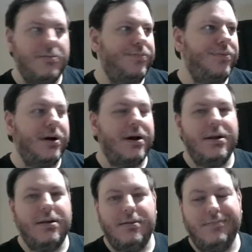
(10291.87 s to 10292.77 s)

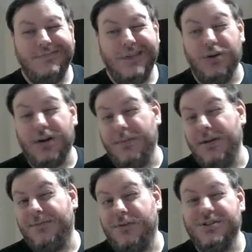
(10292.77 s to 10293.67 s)
but he'll come
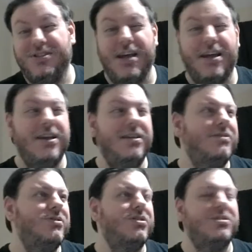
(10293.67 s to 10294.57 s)
in for a second
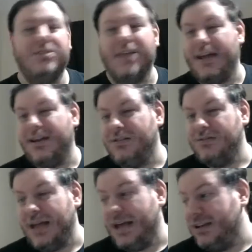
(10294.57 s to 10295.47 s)
and just that'll
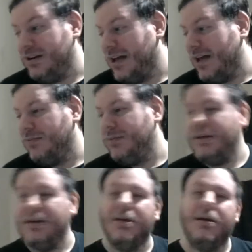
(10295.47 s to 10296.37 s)

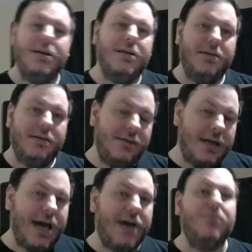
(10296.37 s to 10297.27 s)
be
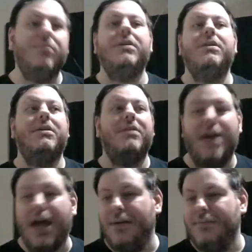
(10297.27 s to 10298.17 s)
the end of
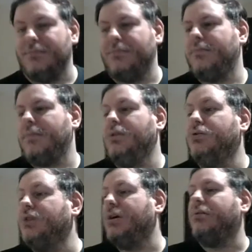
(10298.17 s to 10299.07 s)
that.
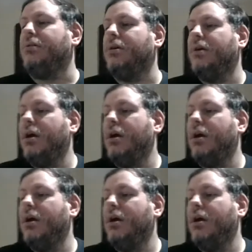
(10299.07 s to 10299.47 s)
Generally,